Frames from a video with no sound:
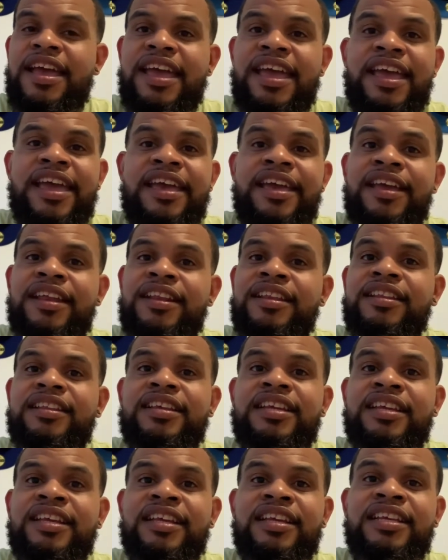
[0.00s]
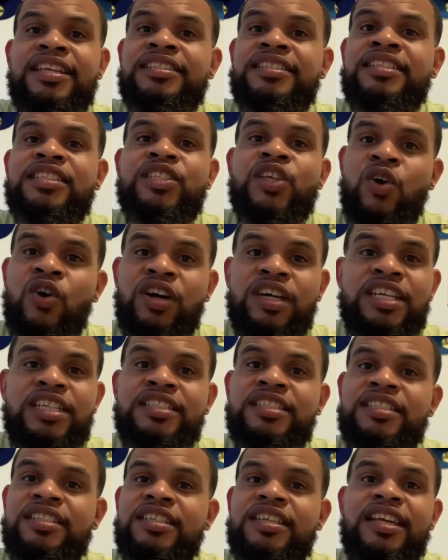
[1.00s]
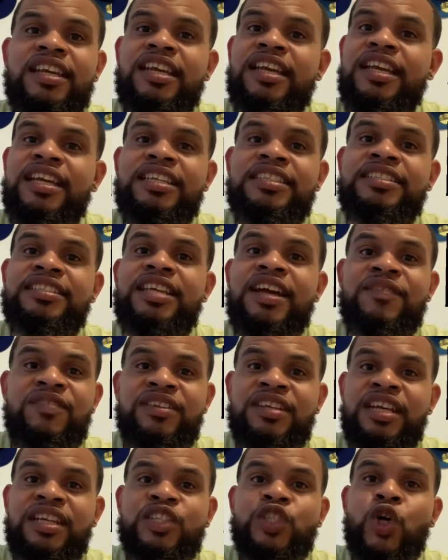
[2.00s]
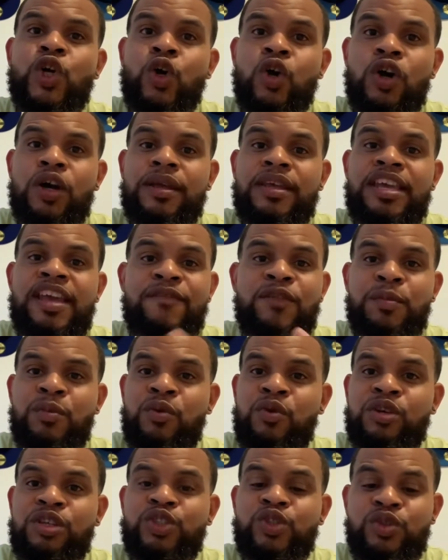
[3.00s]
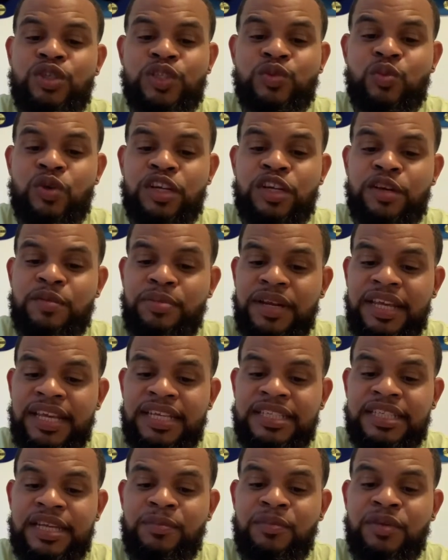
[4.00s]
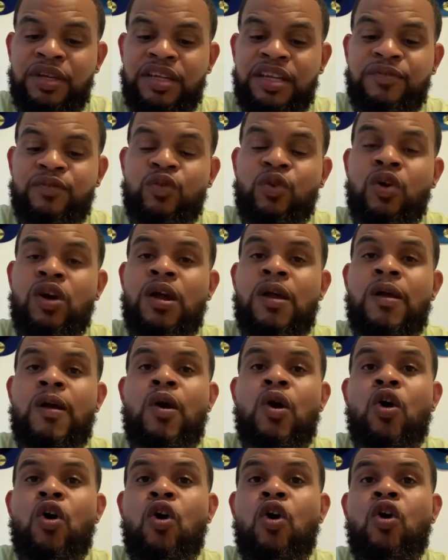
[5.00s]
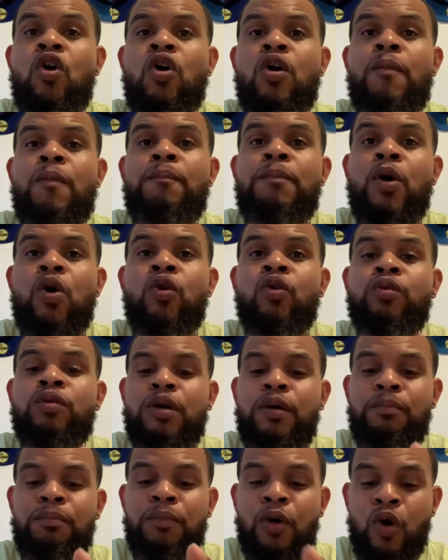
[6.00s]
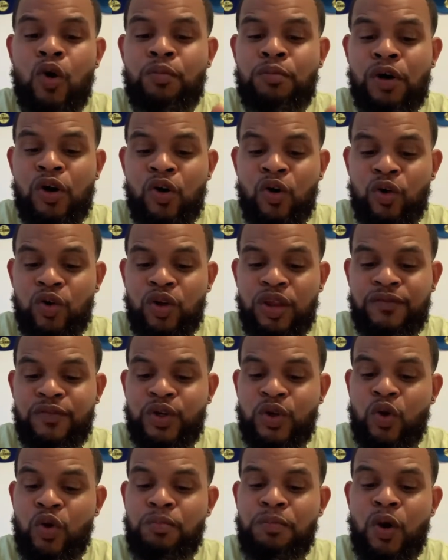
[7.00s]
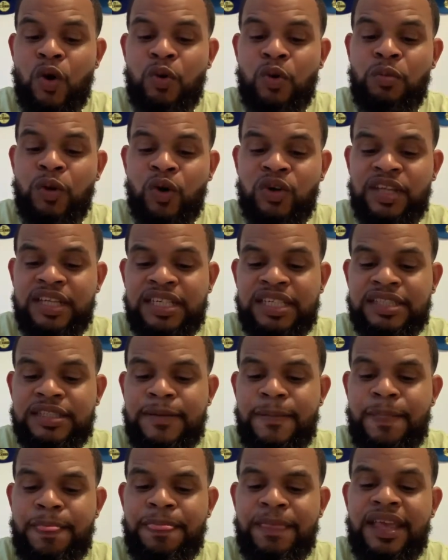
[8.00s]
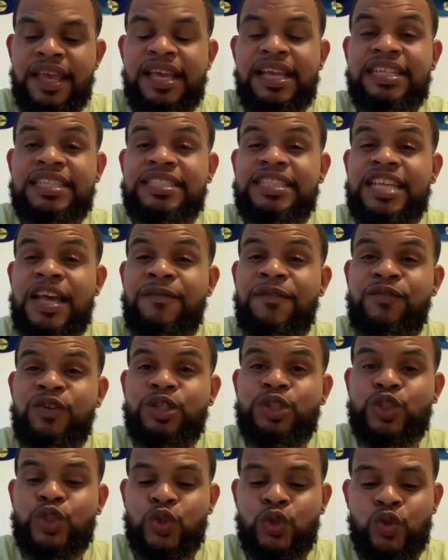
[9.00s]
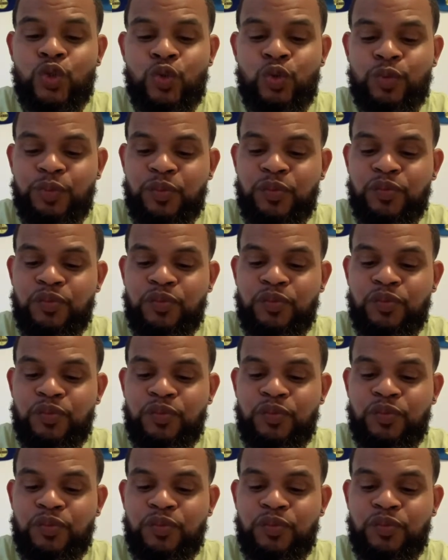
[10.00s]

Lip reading: and he's a dog. He's definitely a dog. Kevin Porter Jr. is one of the players I'm looking for. Or Bol. If you know who Bol is, he's 7'2",